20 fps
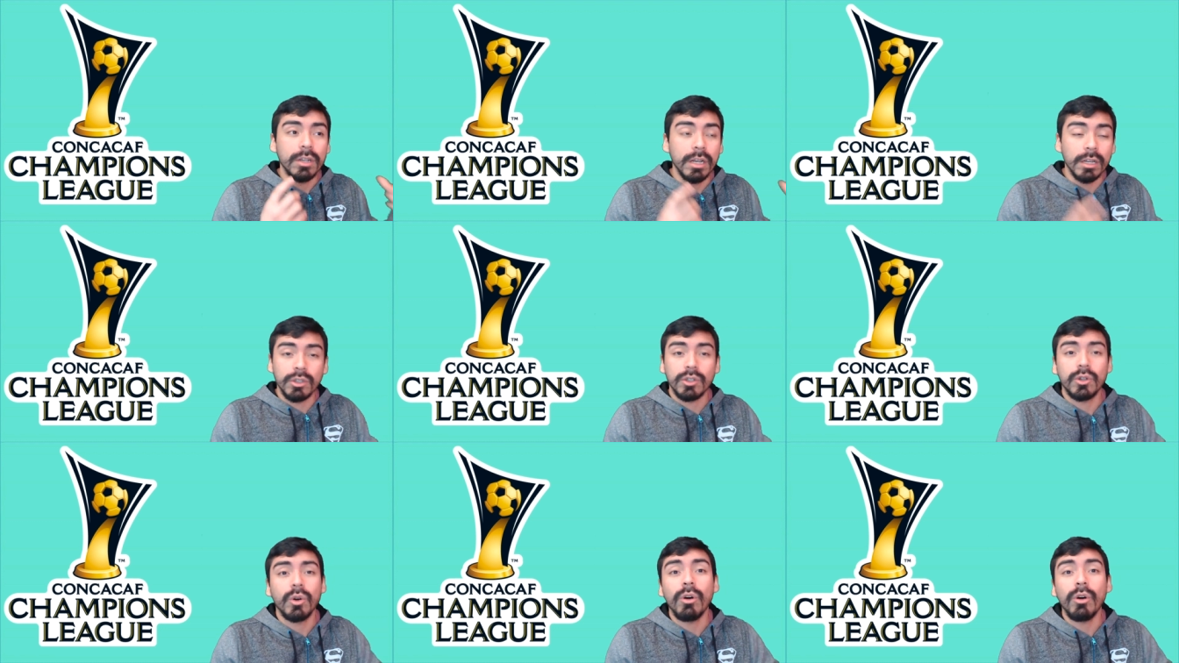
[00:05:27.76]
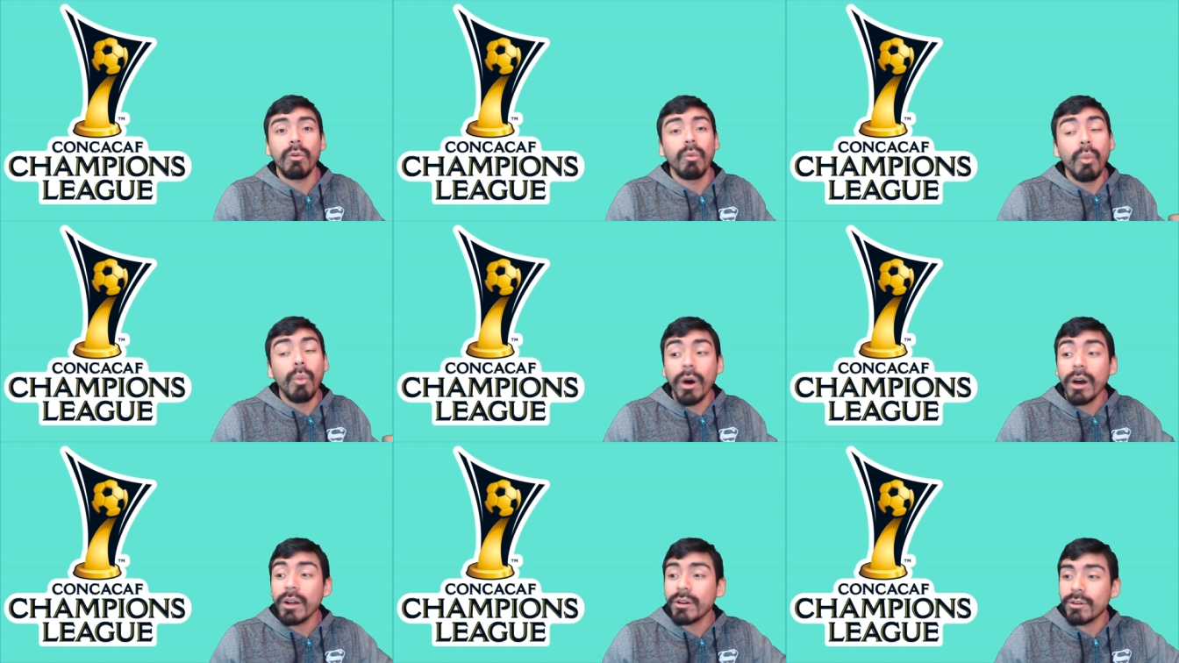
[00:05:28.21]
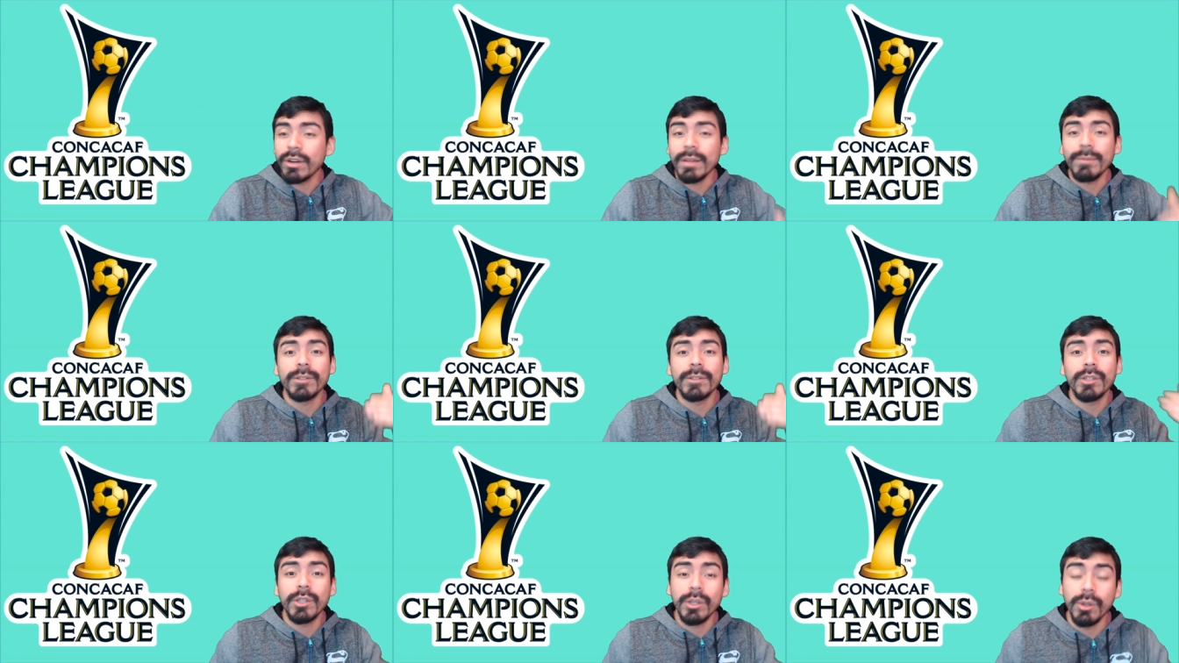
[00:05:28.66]
uh, score one or
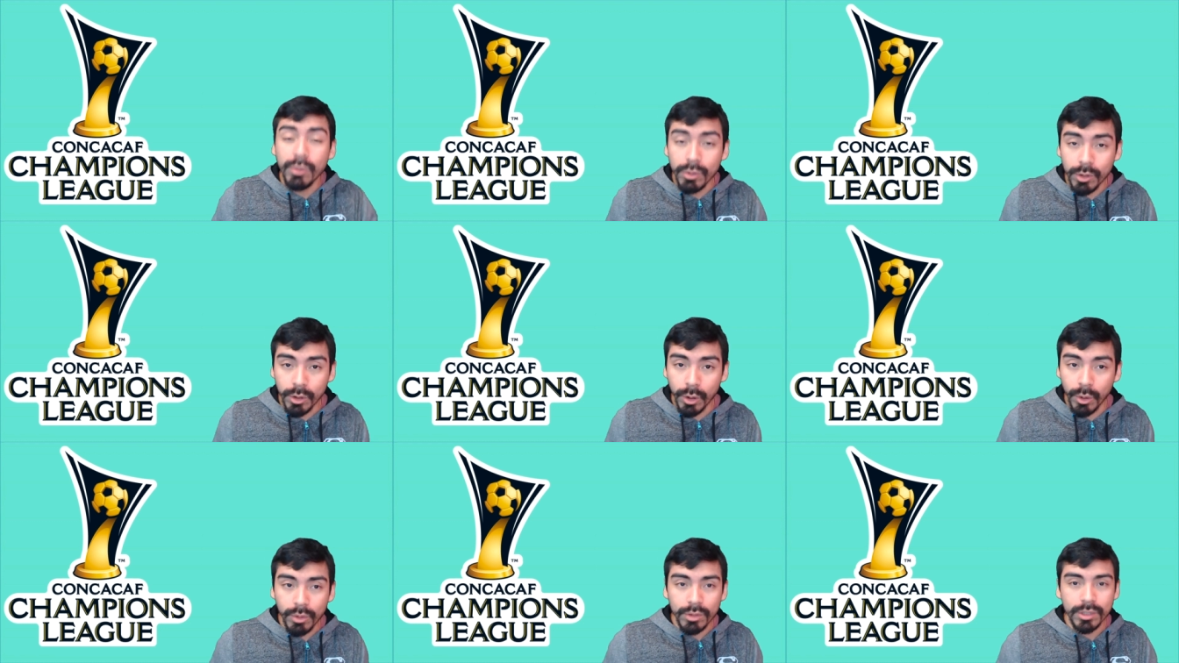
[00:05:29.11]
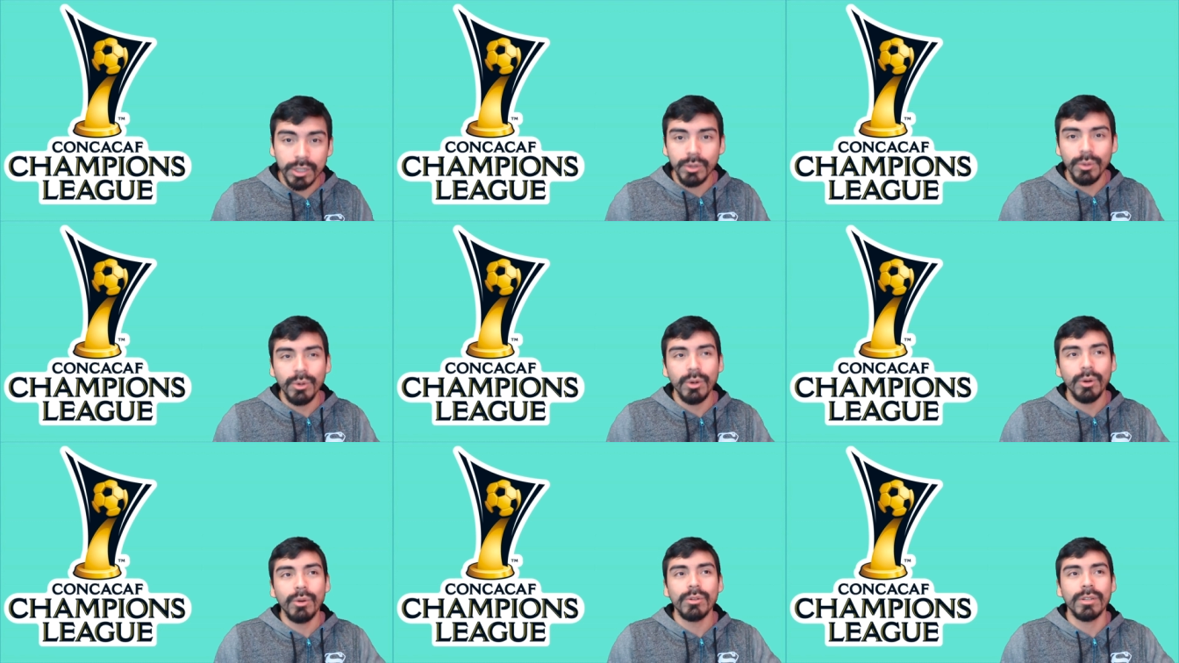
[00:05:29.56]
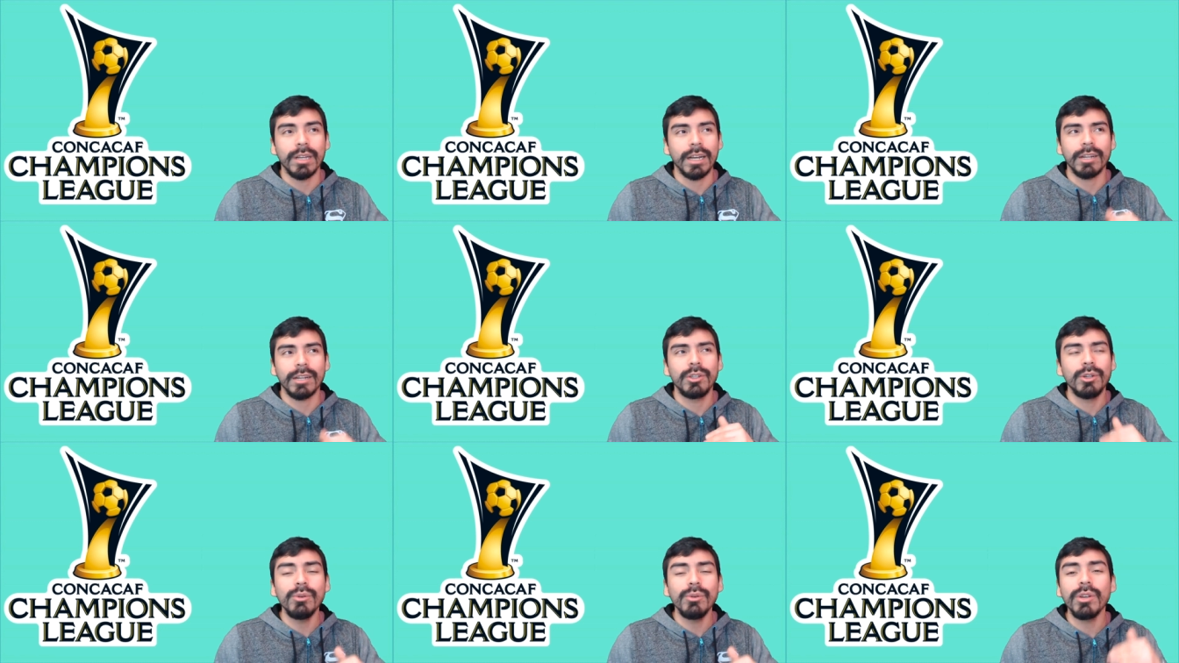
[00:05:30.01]
even two goals, two goals,
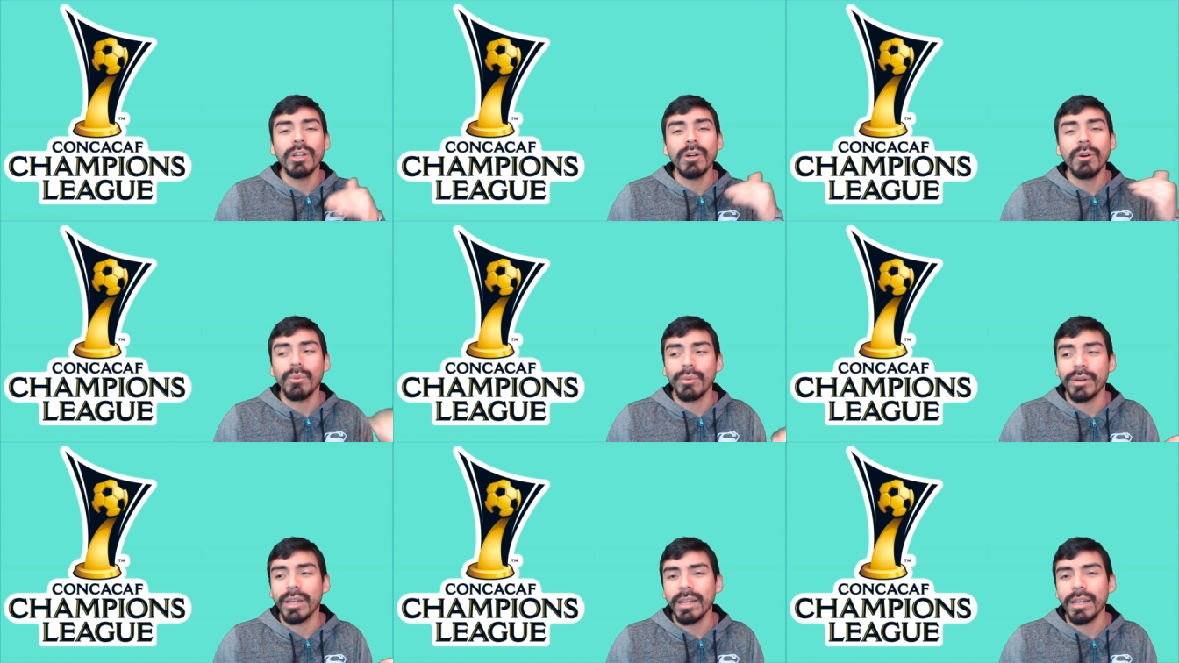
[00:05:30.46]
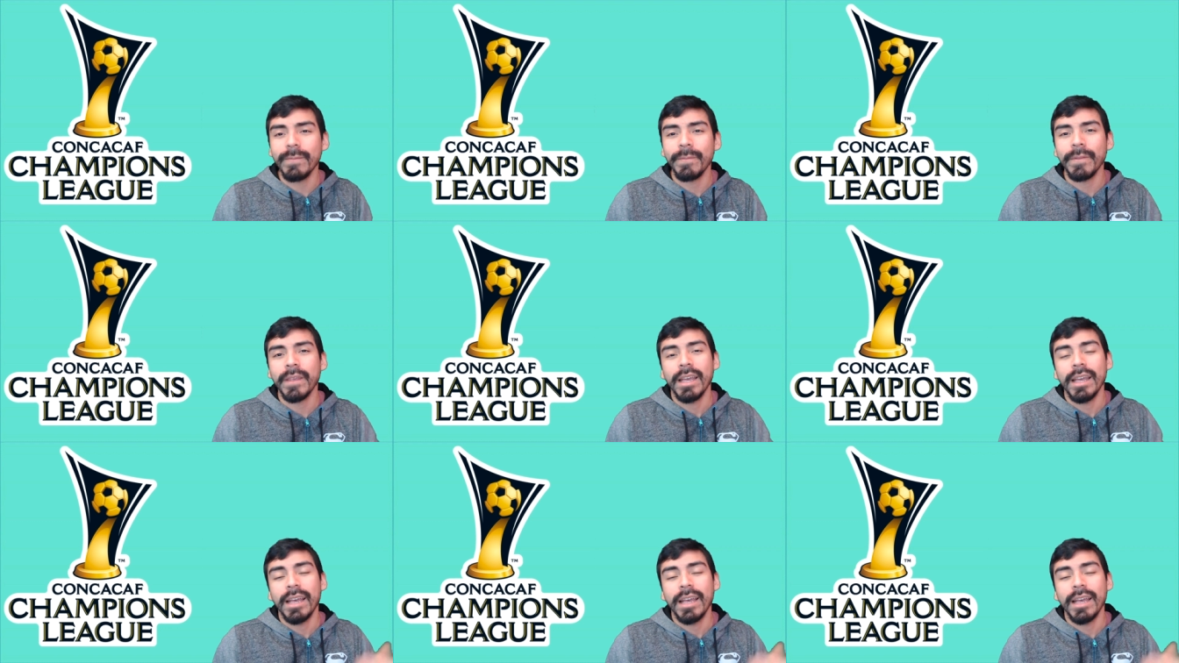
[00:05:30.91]
like a 2 0 win